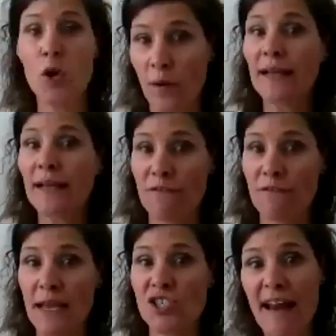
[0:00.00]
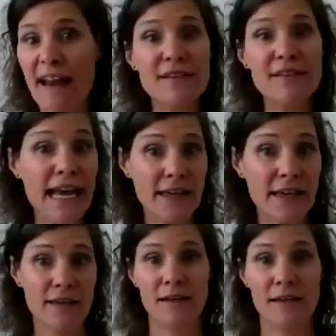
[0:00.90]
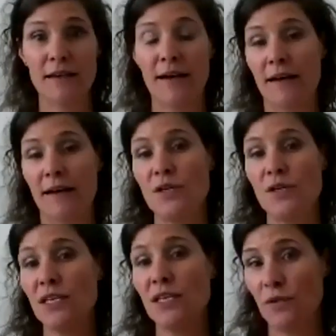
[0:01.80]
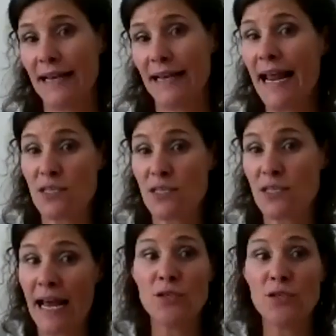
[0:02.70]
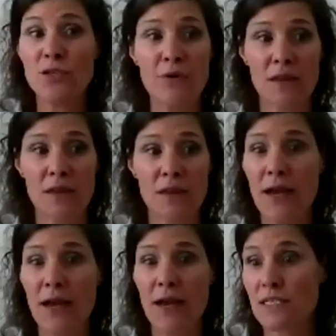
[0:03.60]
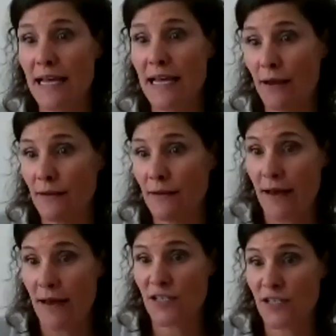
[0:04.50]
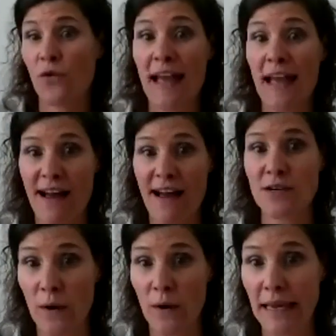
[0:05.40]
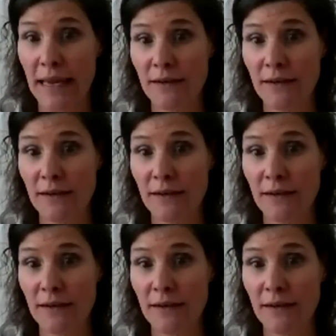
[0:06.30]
information every day. You can do that. And that's what I do now with my host that is 4.5 hours away.